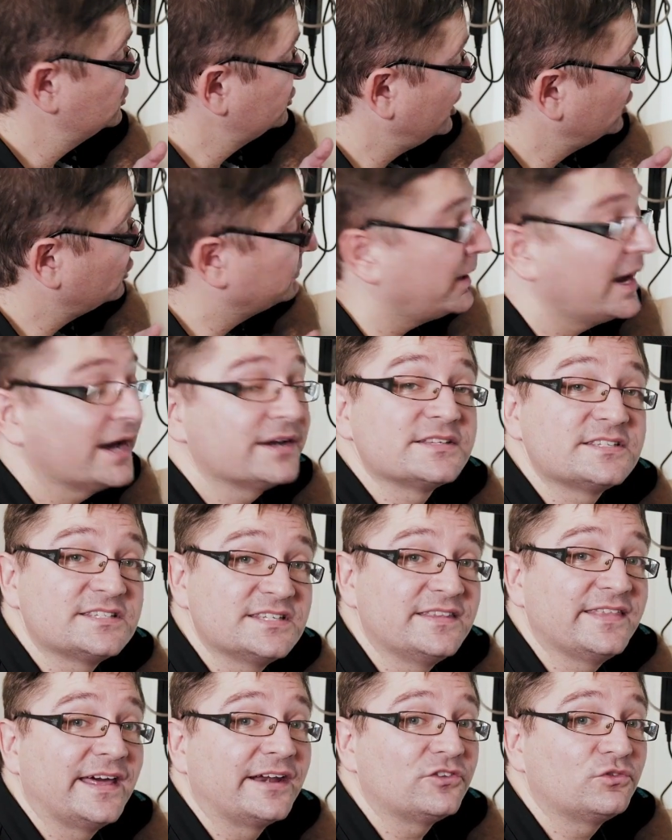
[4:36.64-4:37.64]
Channel partners
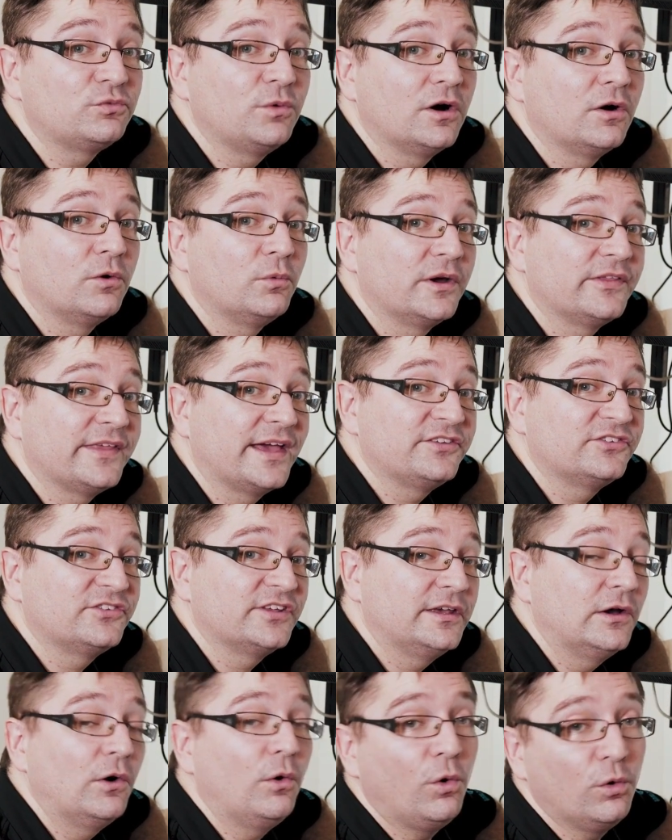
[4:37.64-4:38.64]
see that as well, where they
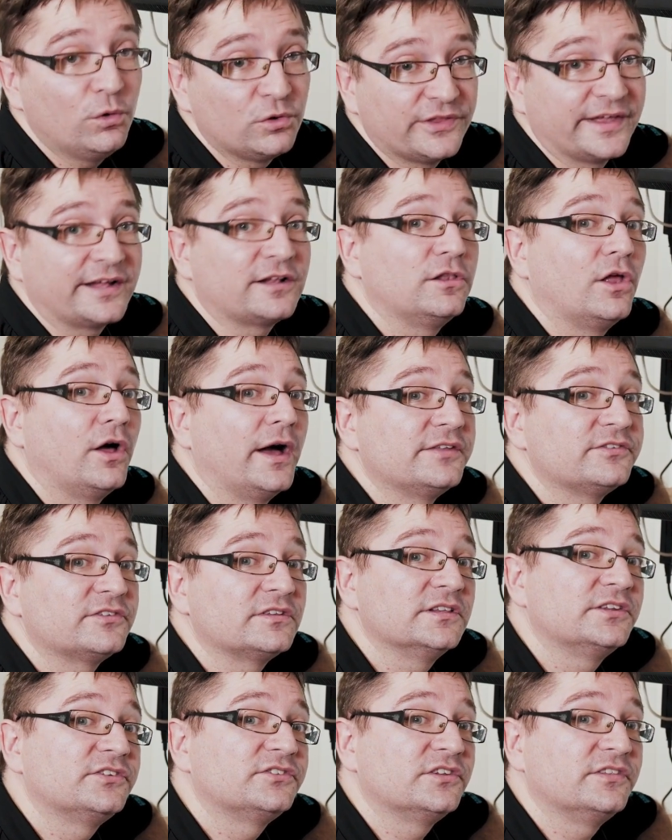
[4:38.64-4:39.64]
see all their
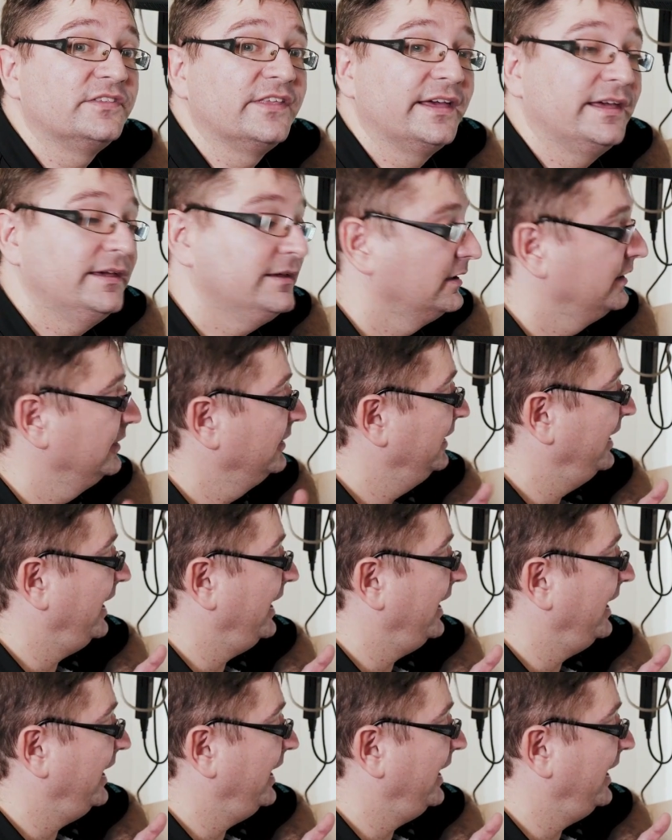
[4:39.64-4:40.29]
clients listed there